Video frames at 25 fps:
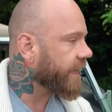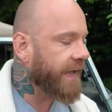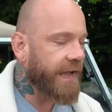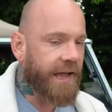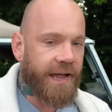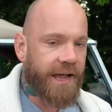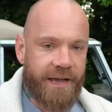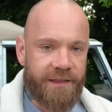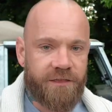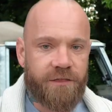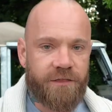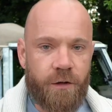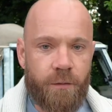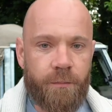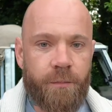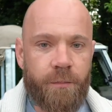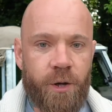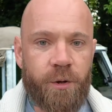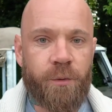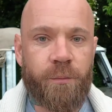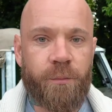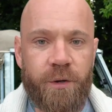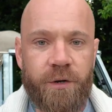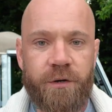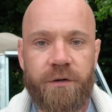at the
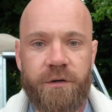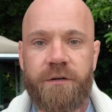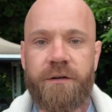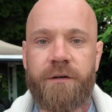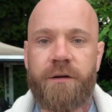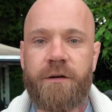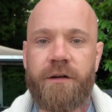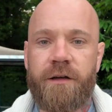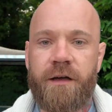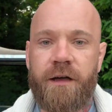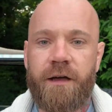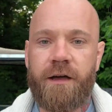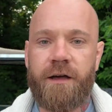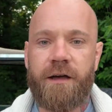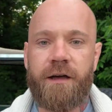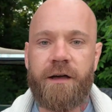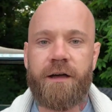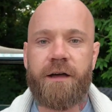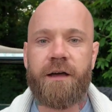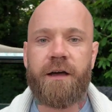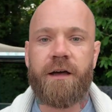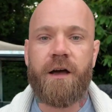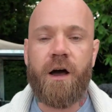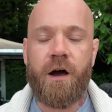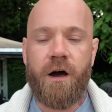moment,
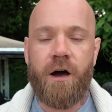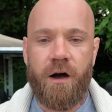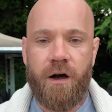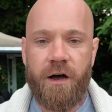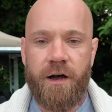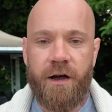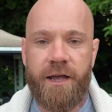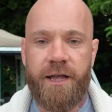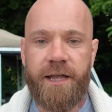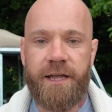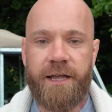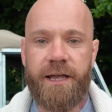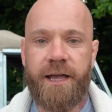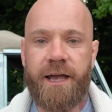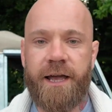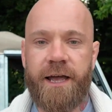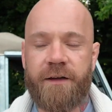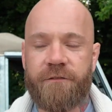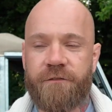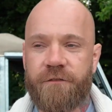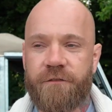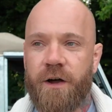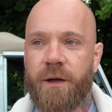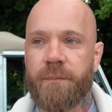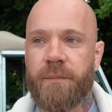I
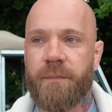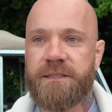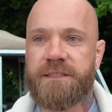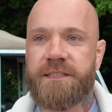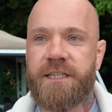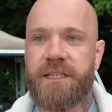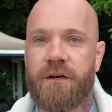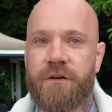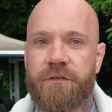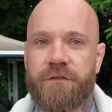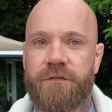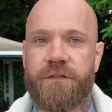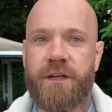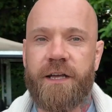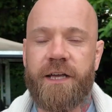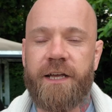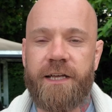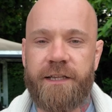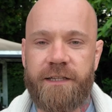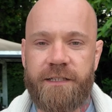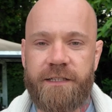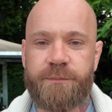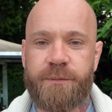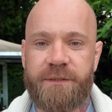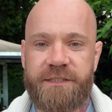find myself
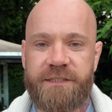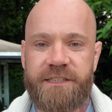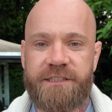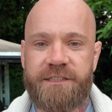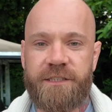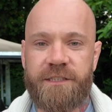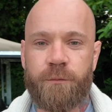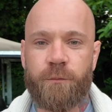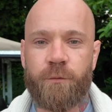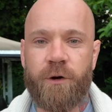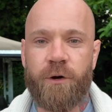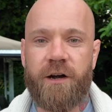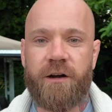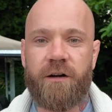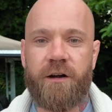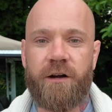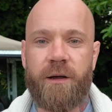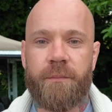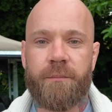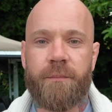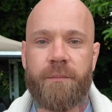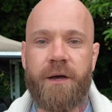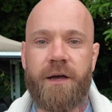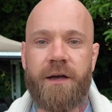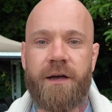in this position where
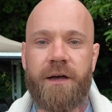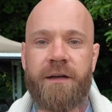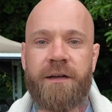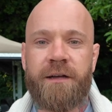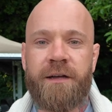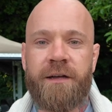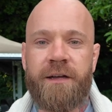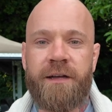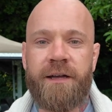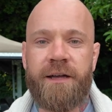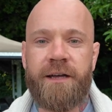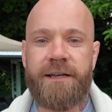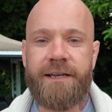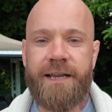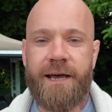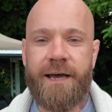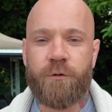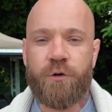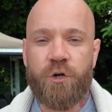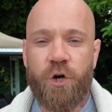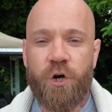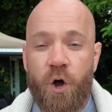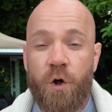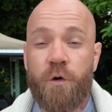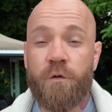I'm now
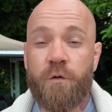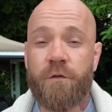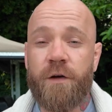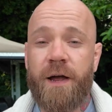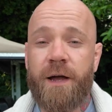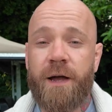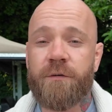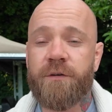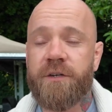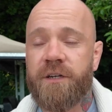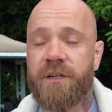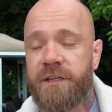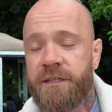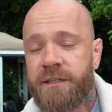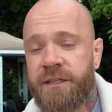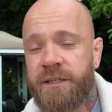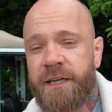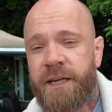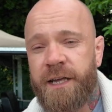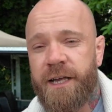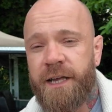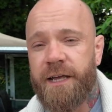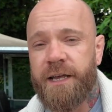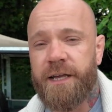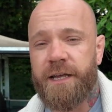co-founder
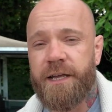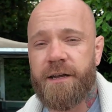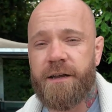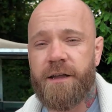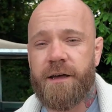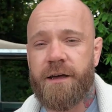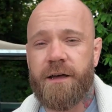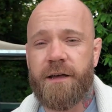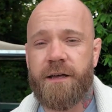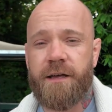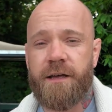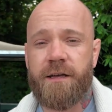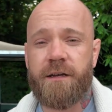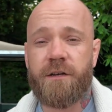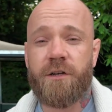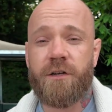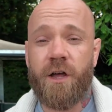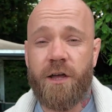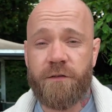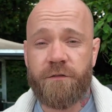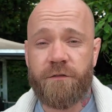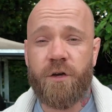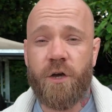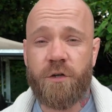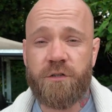in
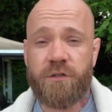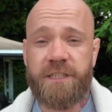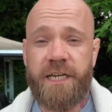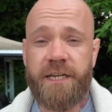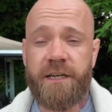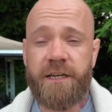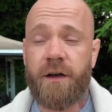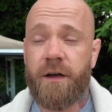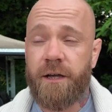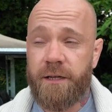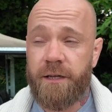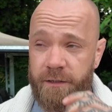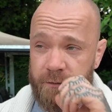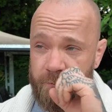Lyfcoach.AI,